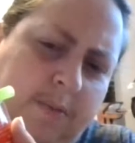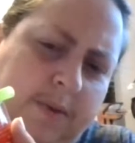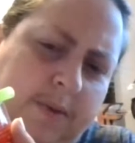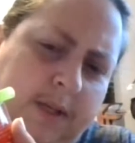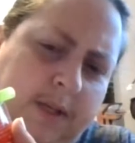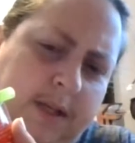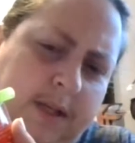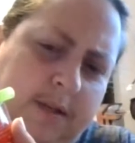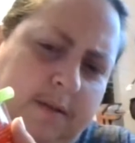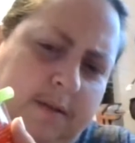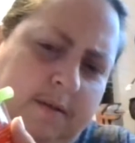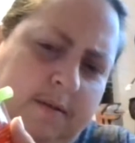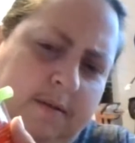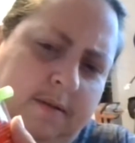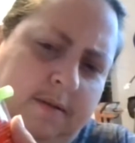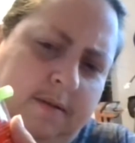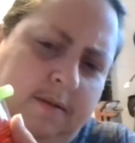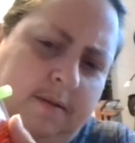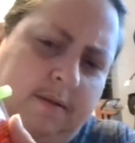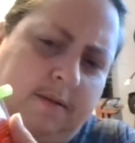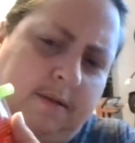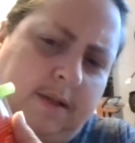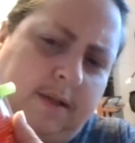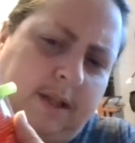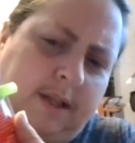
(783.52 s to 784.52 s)
that
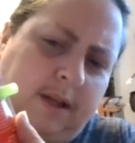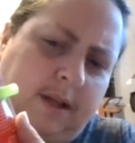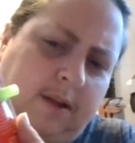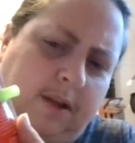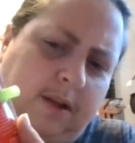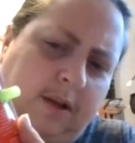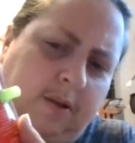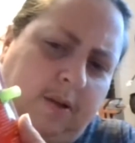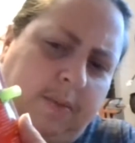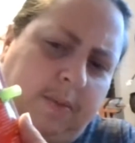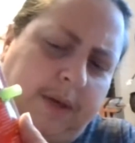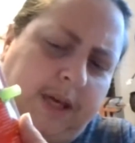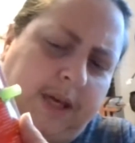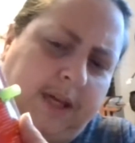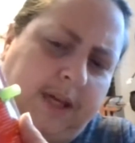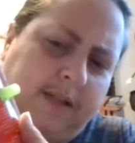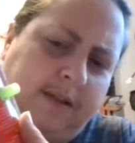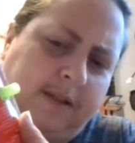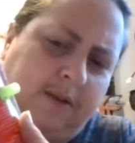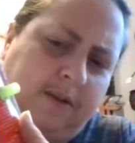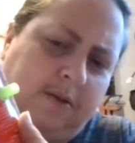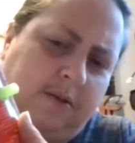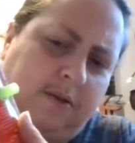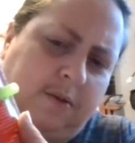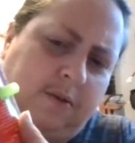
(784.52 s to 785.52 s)
it'll be
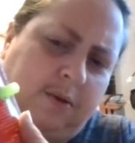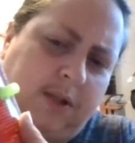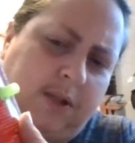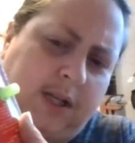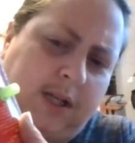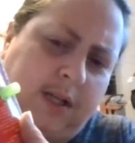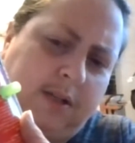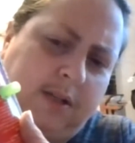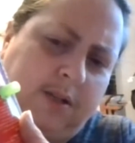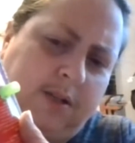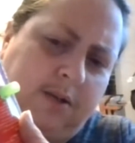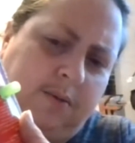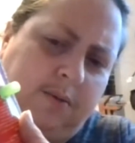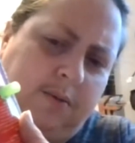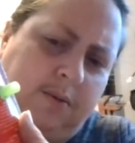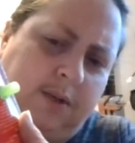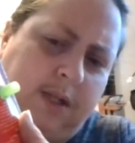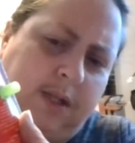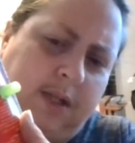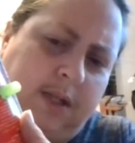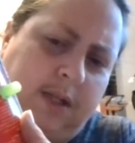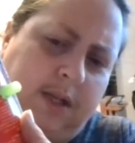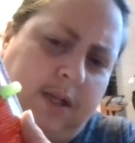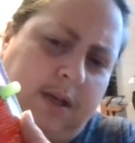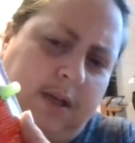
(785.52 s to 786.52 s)
easier to hold on to
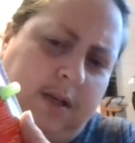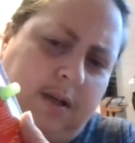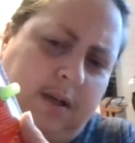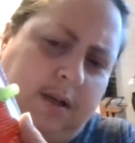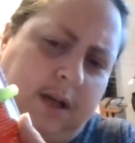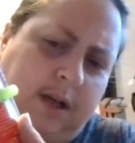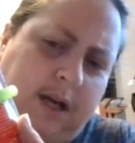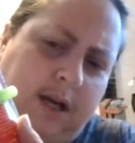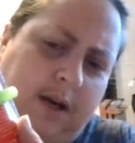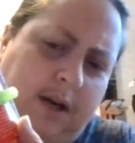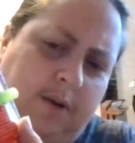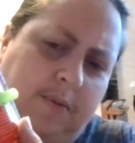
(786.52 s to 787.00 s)
than the kind of